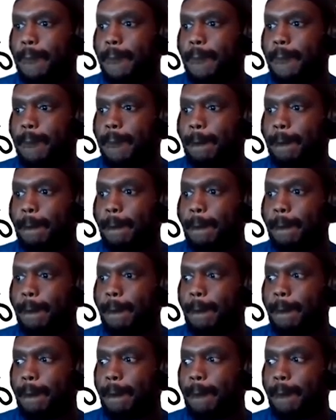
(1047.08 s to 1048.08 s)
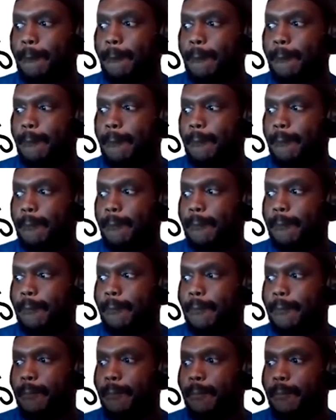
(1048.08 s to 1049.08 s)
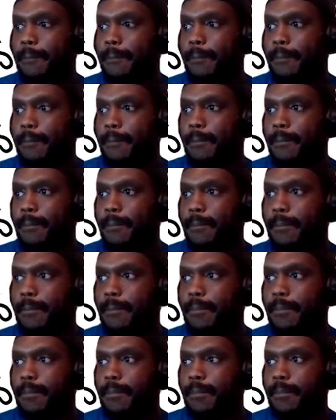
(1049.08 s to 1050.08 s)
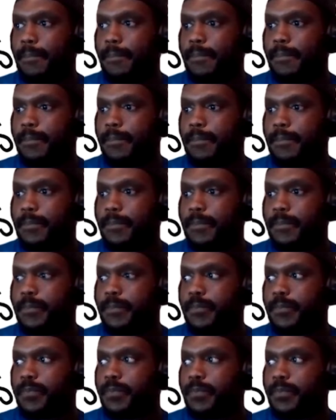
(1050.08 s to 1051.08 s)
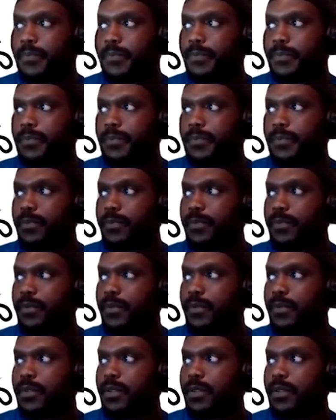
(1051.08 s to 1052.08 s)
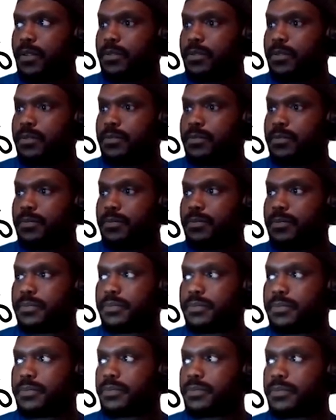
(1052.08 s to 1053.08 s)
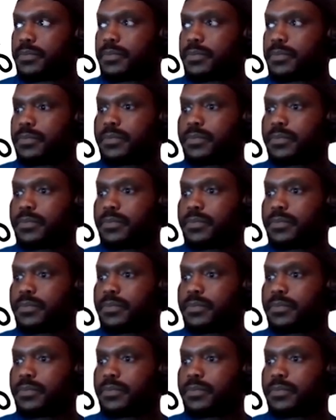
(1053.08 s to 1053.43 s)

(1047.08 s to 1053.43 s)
This person isn't speaking.